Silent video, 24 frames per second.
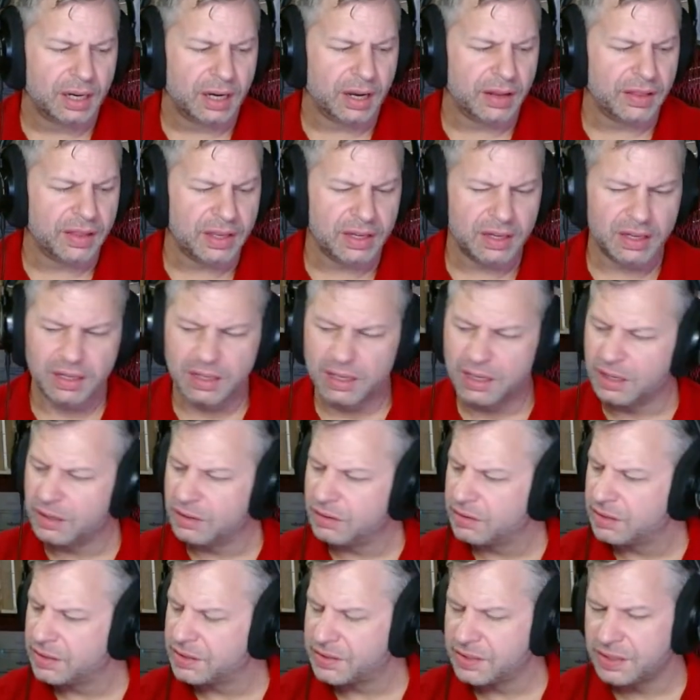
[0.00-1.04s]
And then,
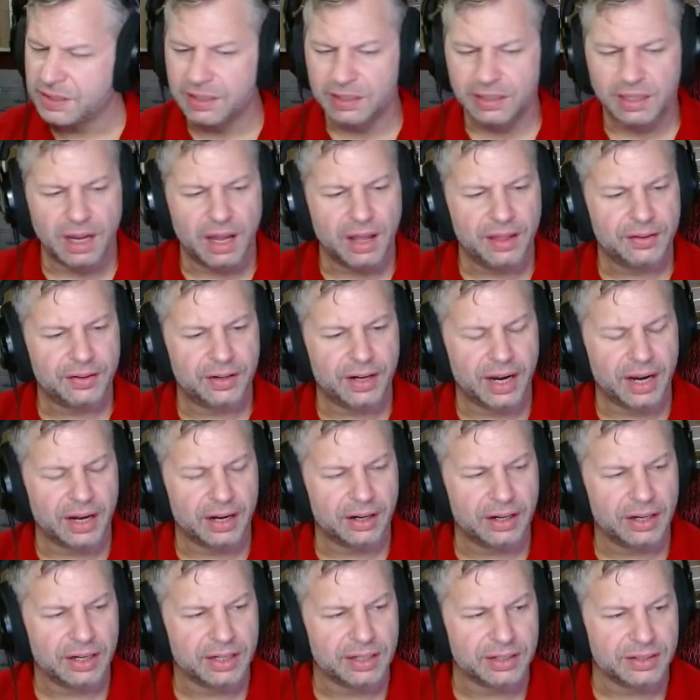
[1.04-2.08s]
let's see here, other
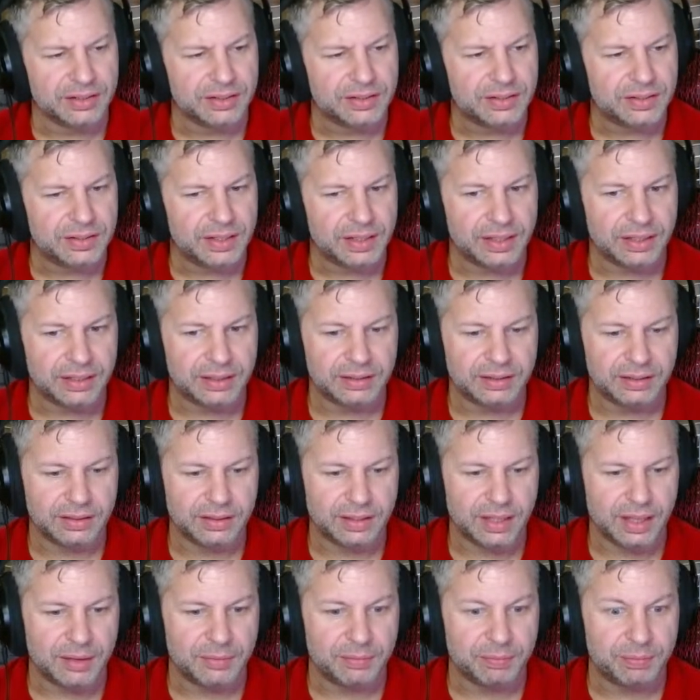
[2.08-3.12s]
areas that
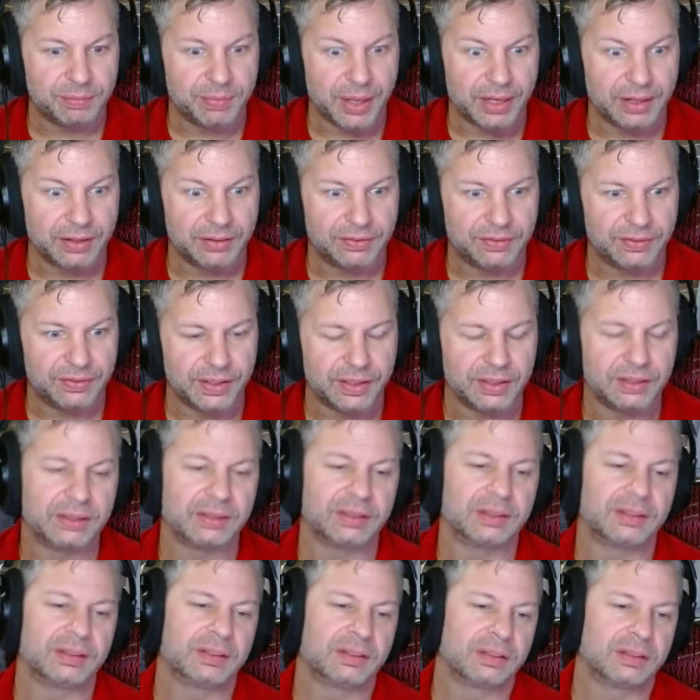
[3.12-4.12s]
benefit